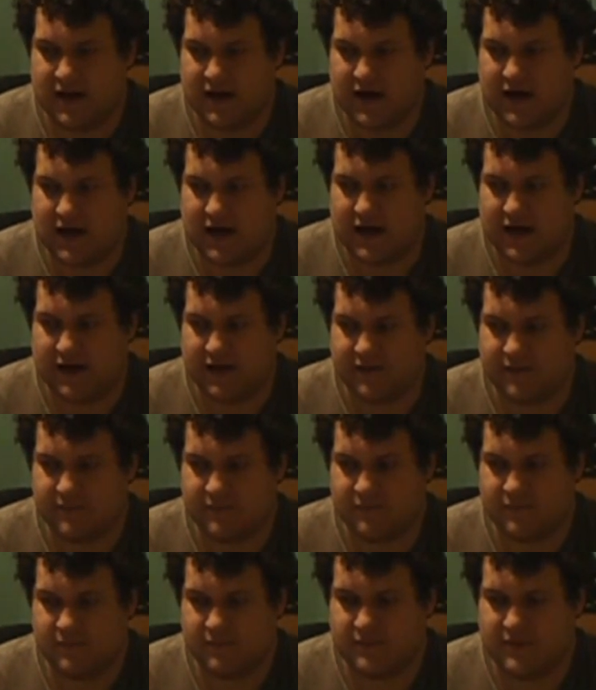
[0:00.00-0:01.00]
uh,
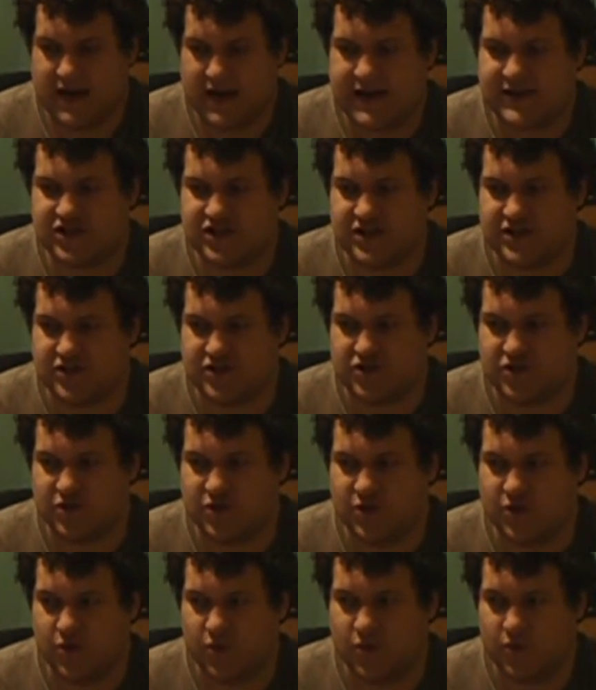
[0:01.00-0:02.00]
nation
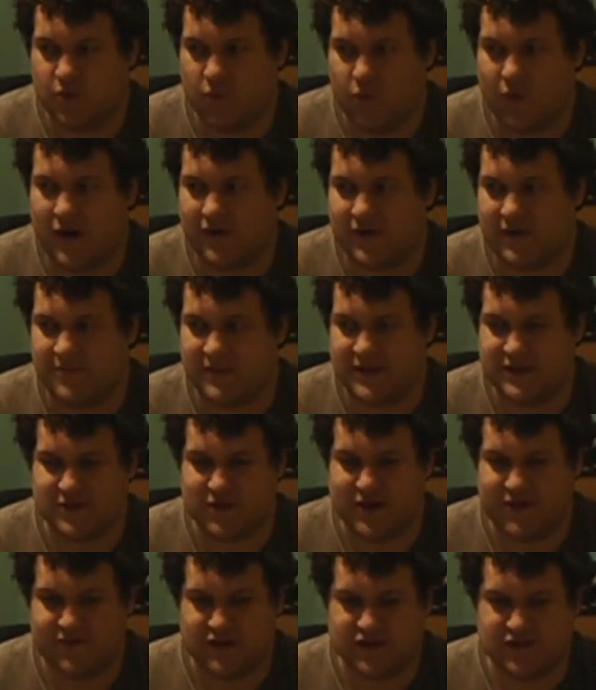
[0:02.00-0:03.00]
to welcome
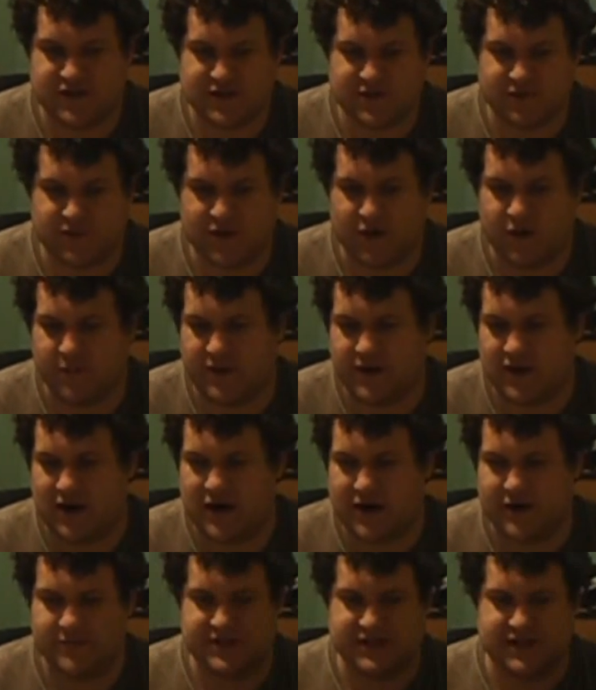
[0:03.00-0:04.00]
these refugees with open
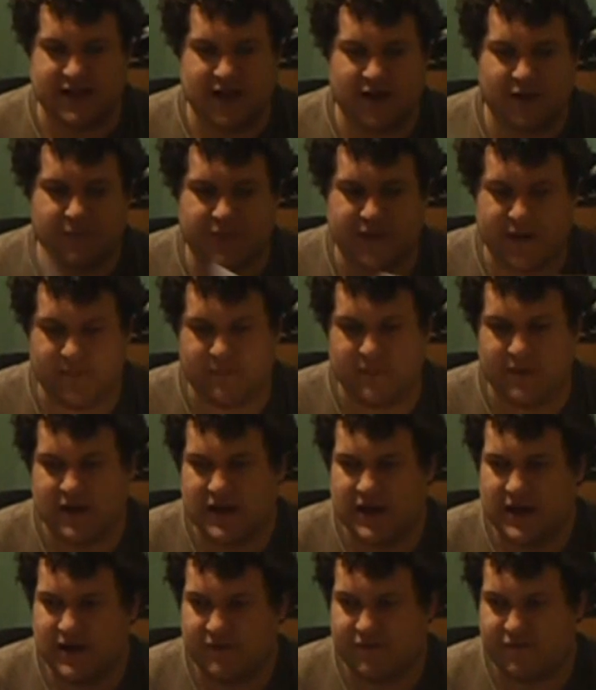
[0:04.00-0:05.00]
arms and help them
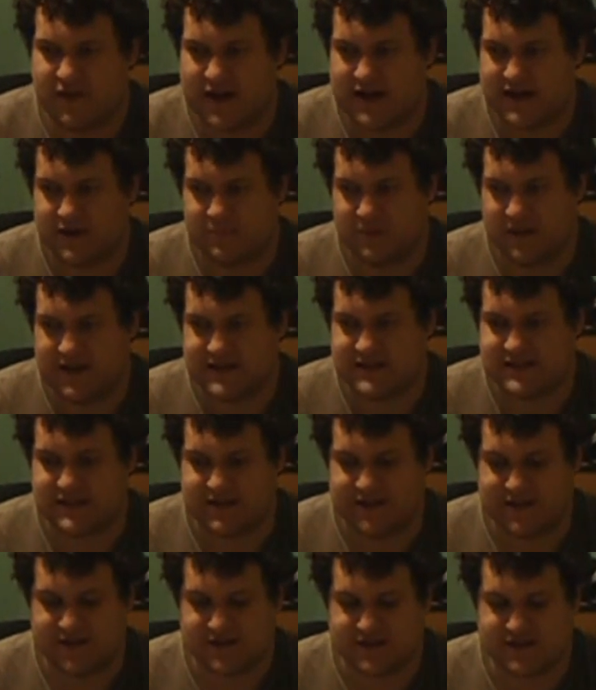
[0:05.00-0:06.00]
find a place
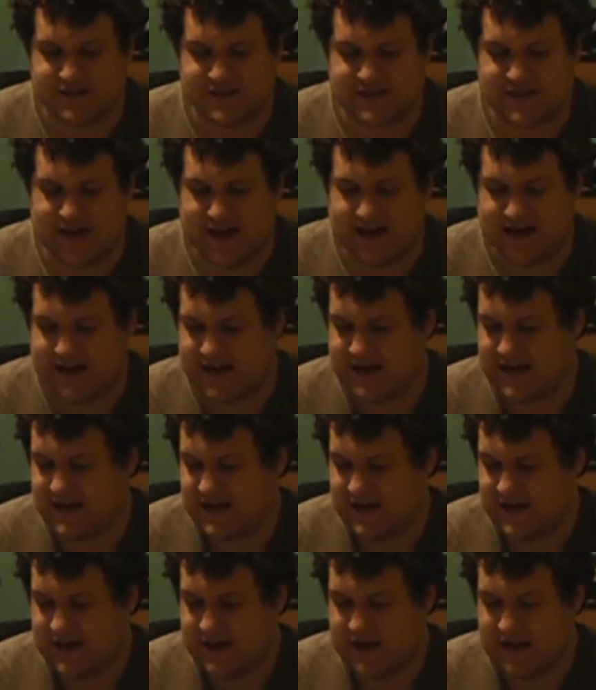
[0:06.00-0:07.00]
in their society.
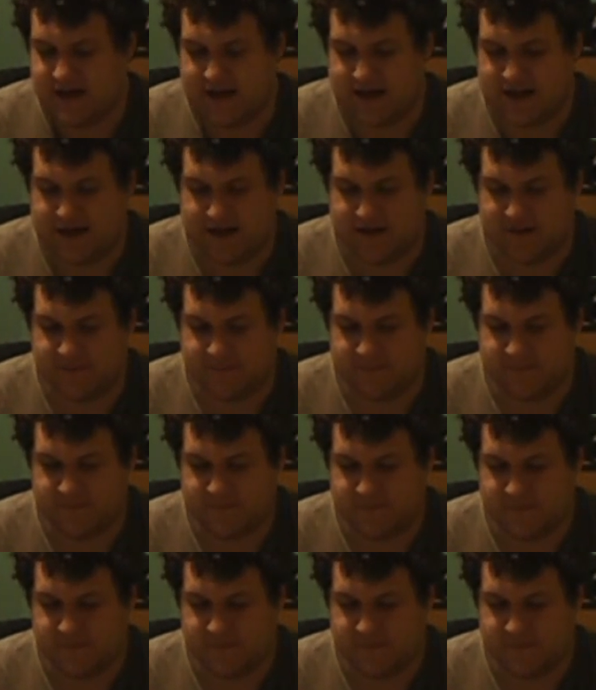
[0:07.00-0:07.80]
Um,